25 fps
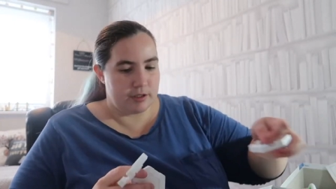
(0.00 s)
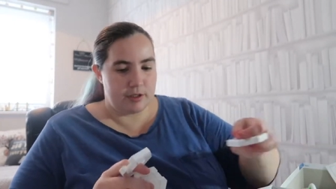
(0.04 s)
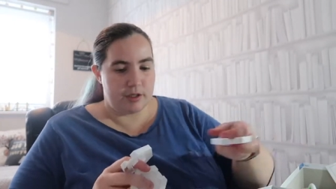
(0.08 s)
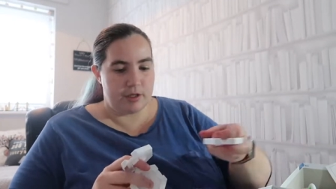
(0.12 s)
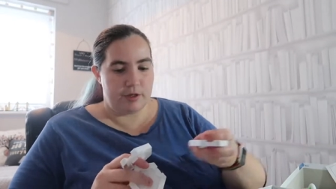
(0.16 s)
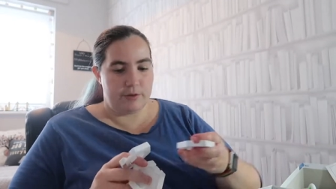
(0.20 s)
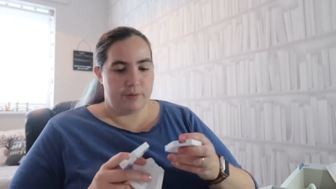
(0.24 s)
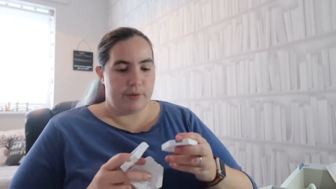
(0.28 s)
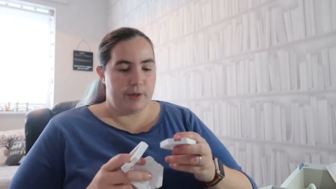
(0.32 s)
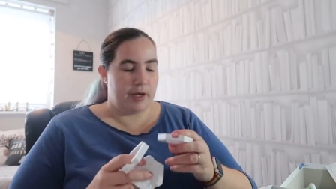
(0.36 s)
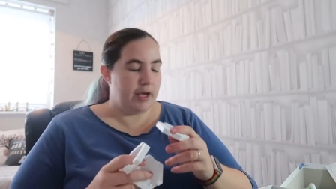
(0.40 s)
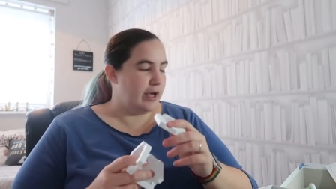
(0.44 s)

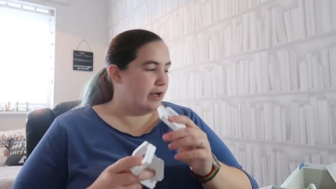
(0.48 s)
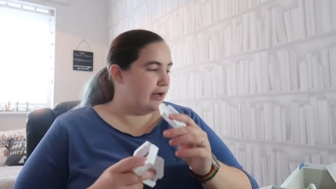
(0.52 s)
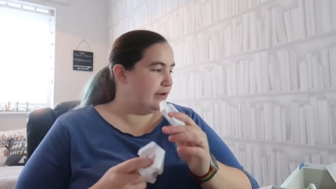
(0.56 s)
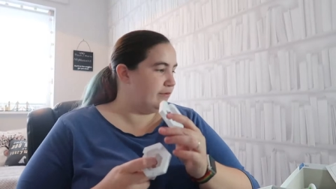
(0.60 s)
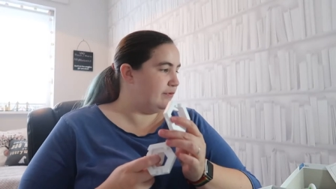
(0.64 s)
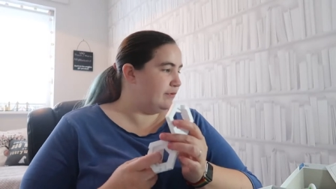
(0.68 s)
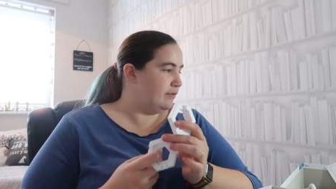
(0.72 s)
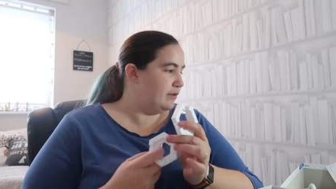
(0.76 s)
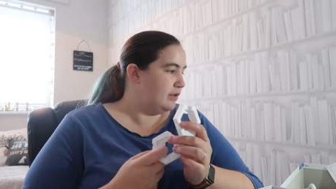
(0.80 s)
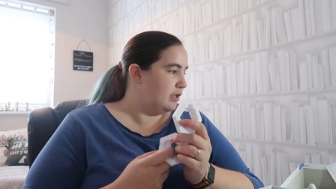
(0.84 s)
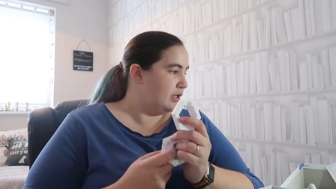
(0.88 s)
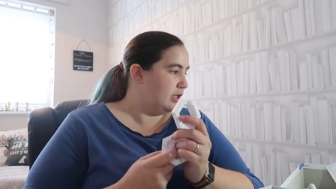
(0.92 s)
So we
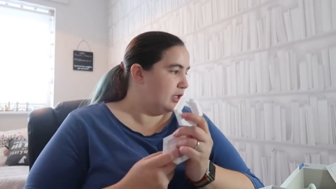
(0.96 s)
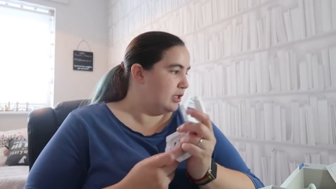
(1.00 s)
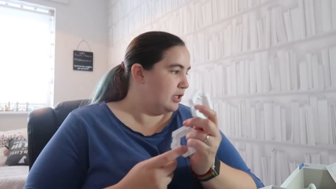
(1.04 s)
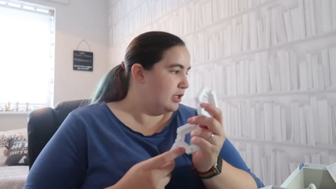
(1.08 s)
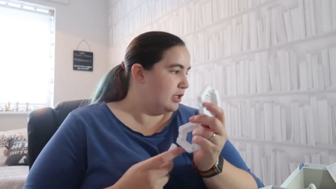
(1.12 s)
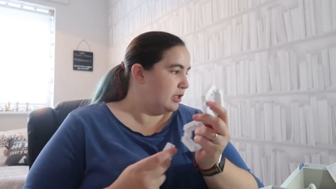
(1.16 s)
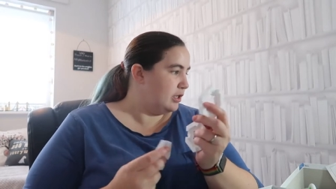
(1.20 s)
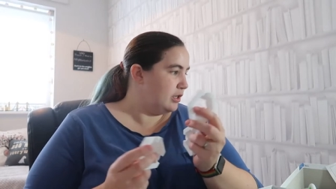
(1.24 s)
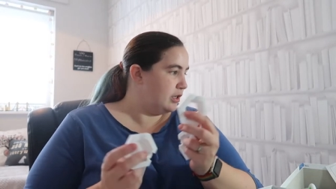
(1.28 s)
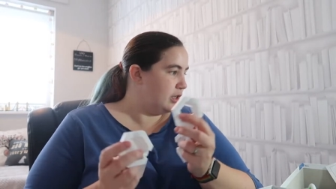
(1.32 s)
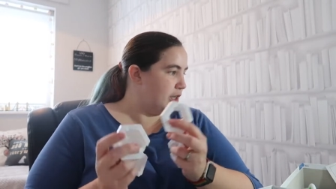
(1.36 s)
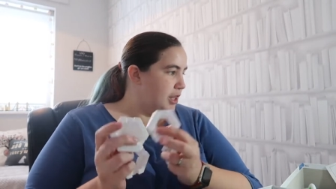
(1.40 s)
have
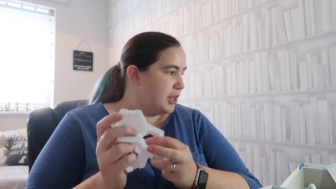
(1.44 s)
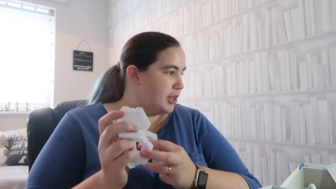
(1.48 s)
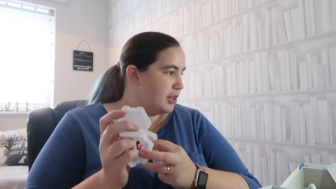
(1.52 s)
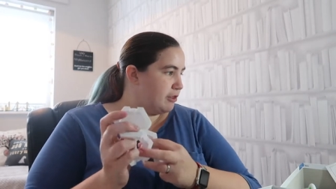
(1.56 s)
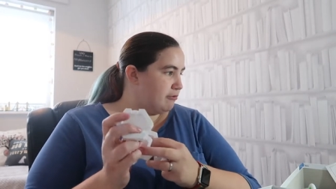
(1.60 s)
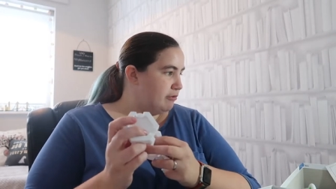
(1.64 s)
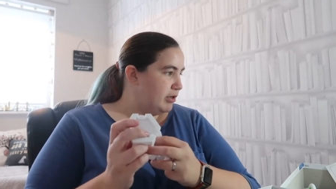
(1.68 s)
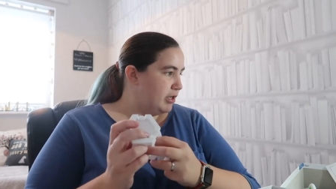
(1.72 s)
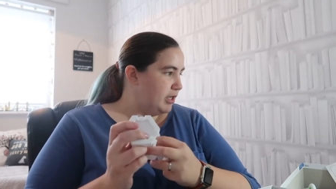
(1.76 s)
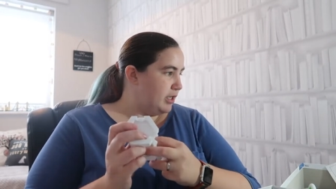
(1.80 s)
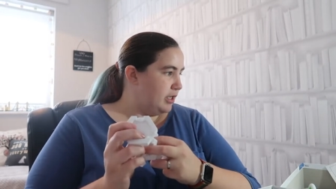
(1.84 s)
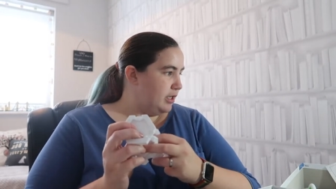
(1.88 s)

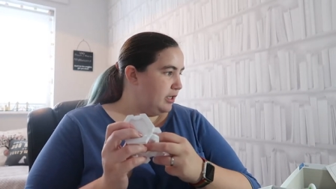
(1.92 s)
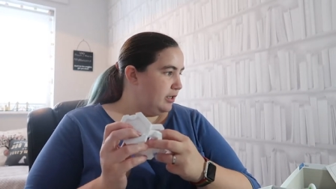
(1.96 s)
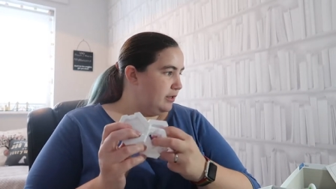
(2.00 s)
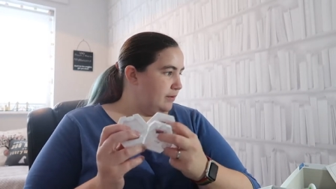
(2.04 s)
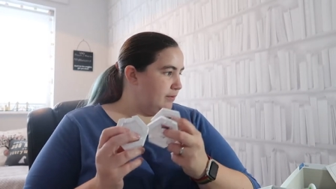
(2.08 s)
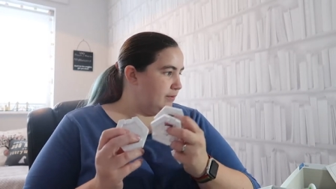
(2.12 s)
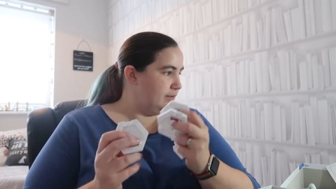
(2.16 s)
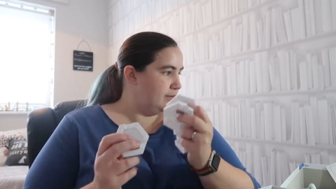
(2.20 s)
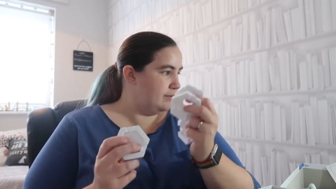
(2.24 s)
three